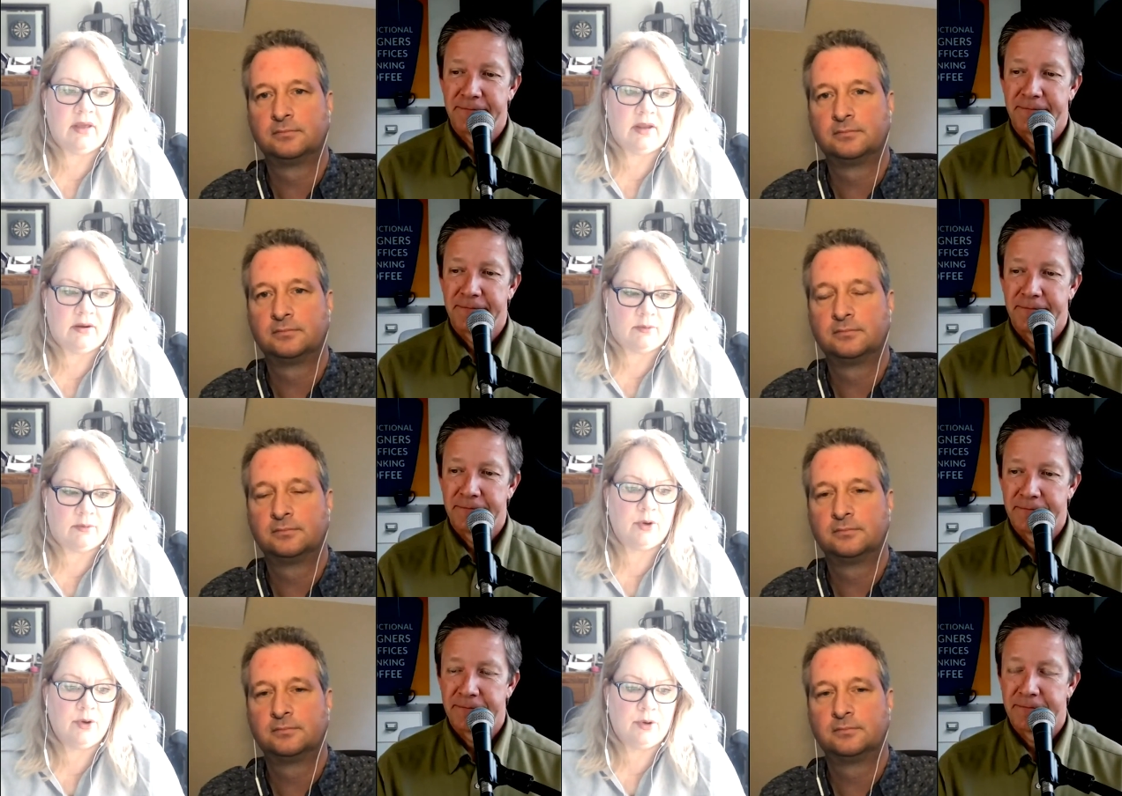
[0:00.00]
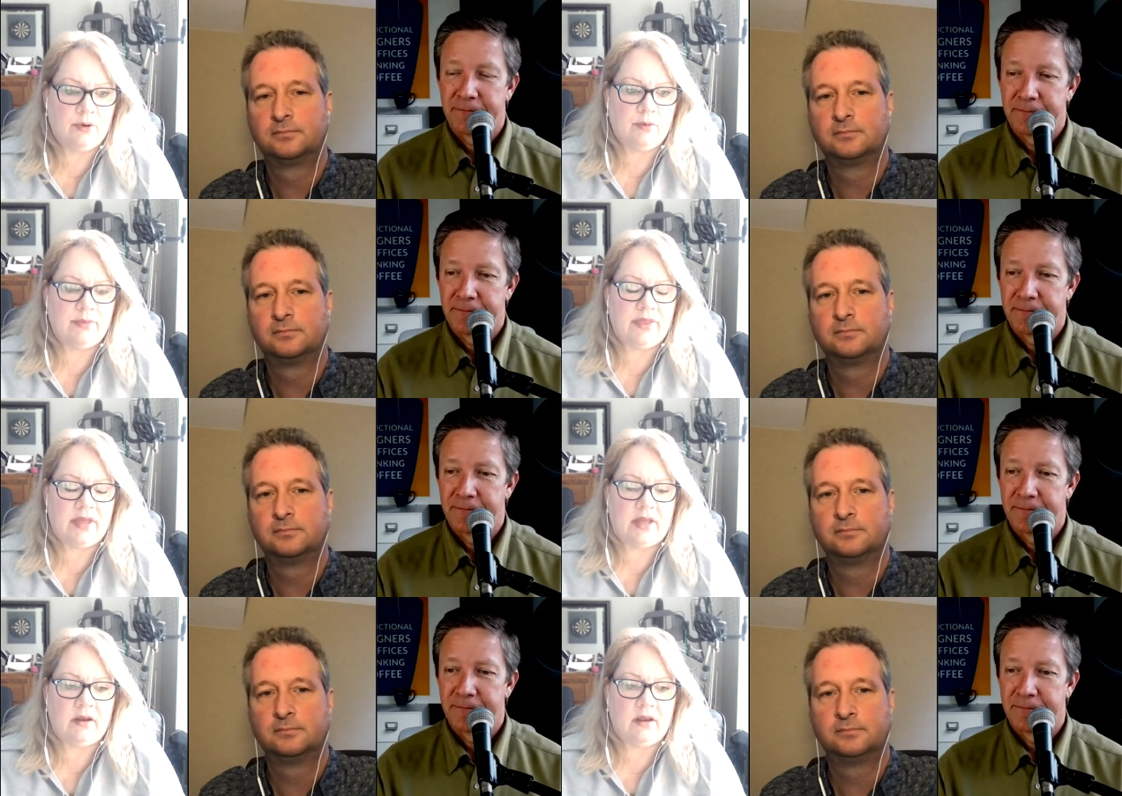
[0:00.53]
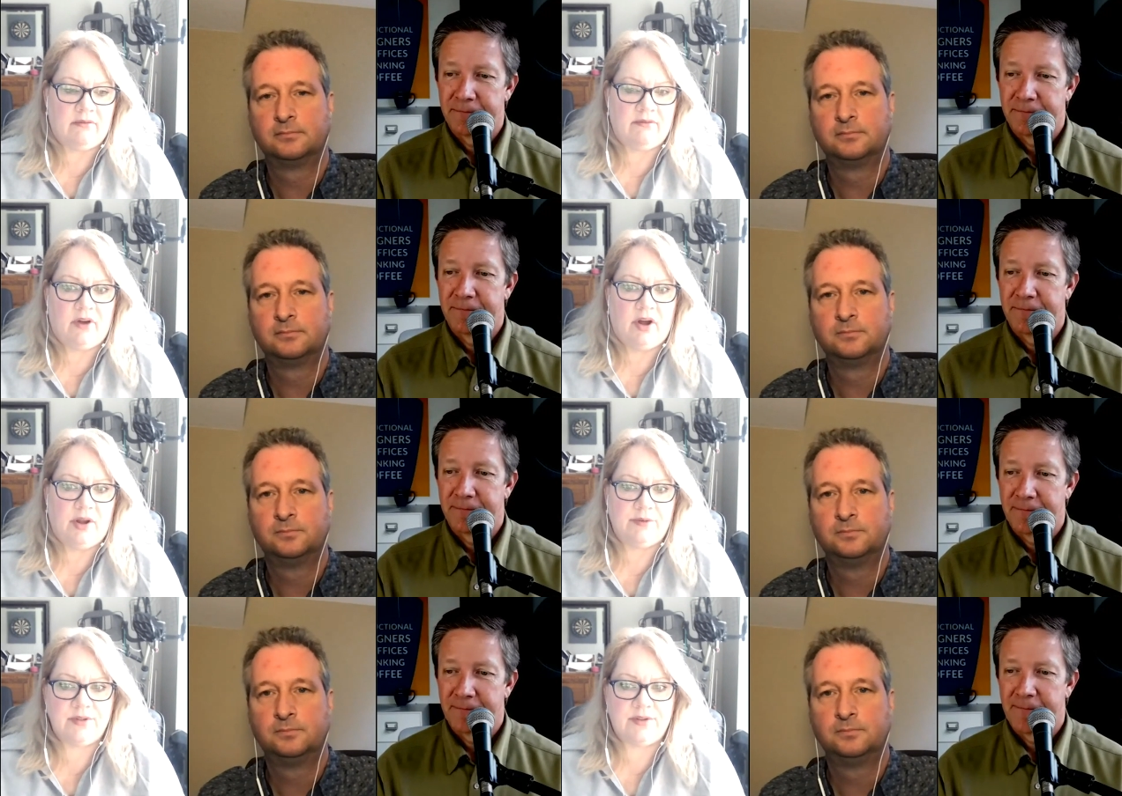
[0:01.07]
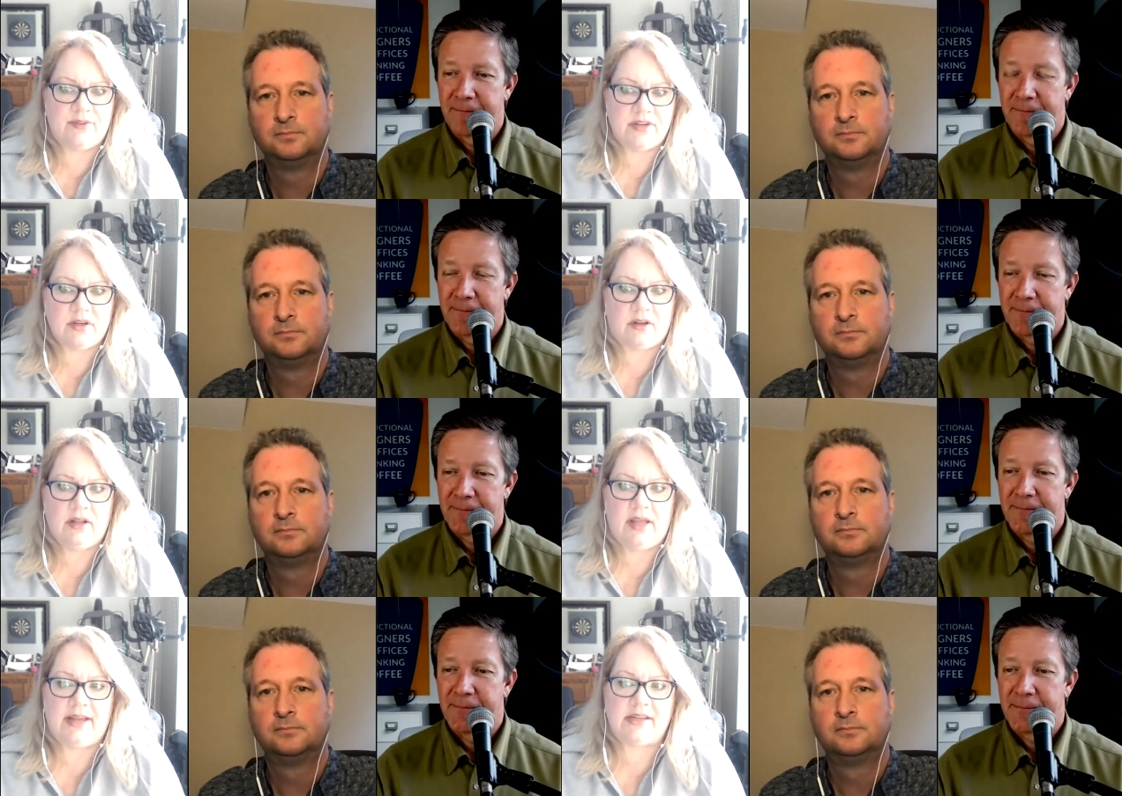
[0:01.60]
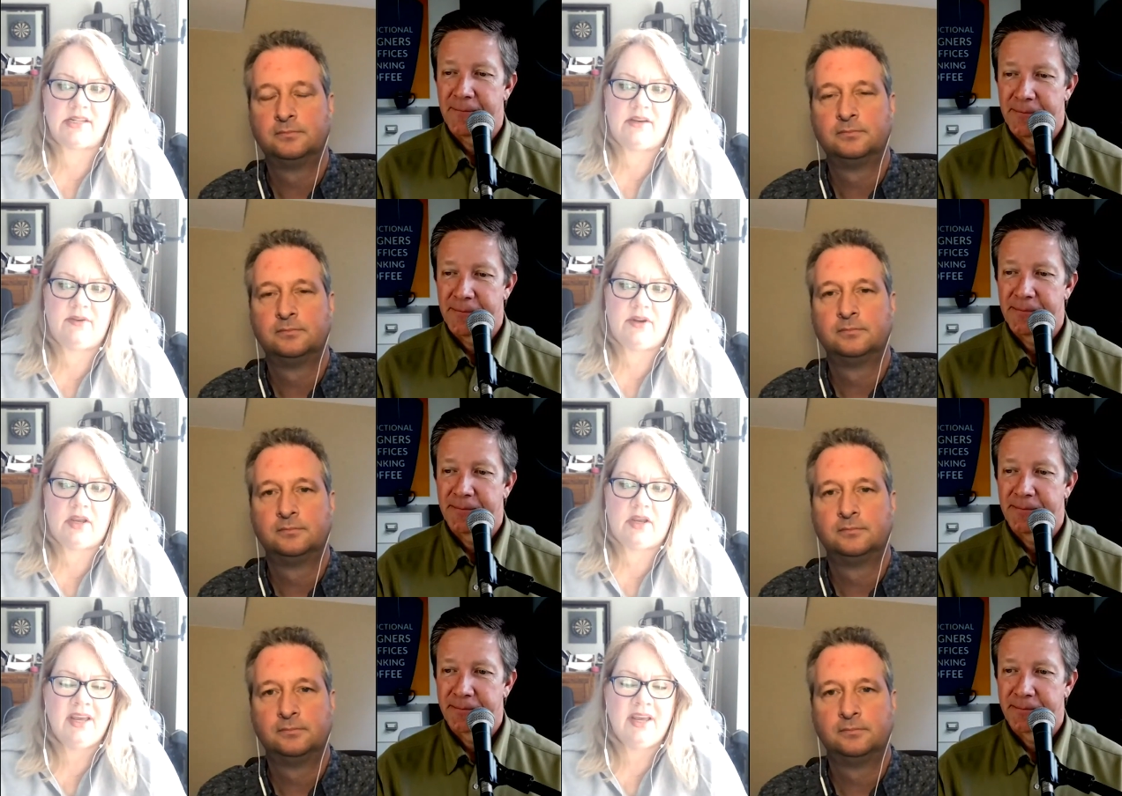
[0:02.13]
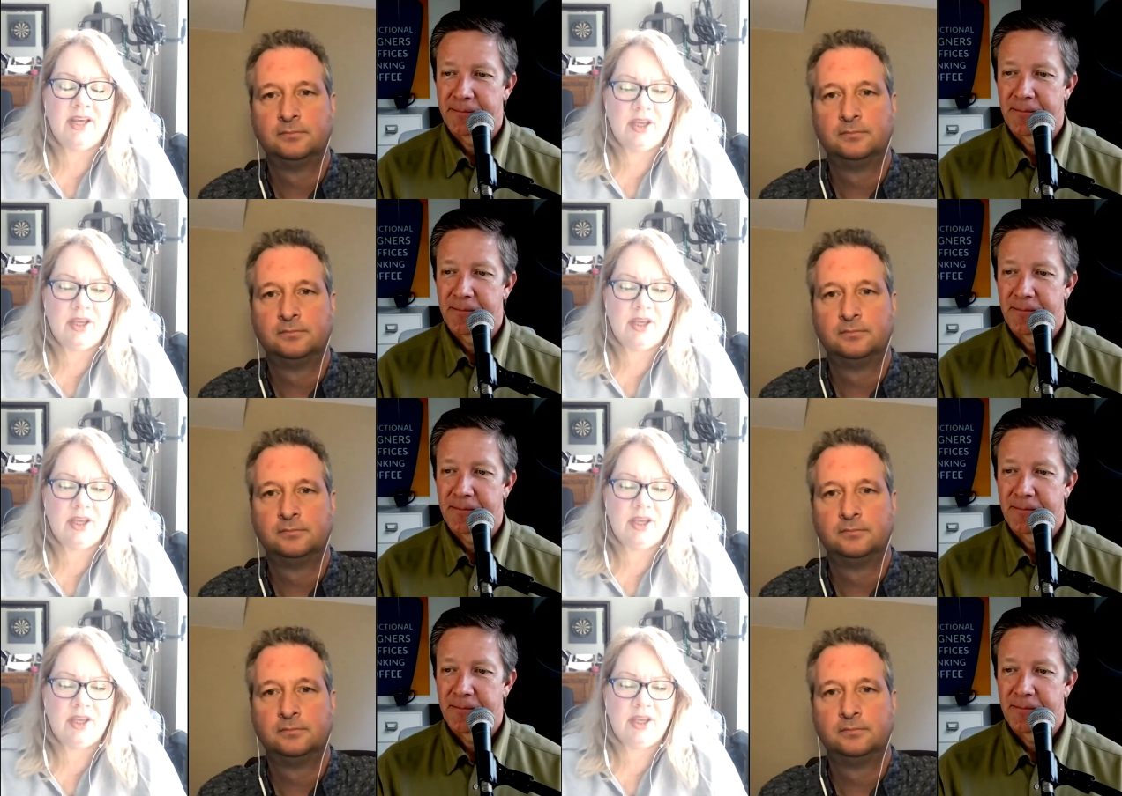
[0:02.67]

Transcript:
Speaker 1: in a room that involves physical activity,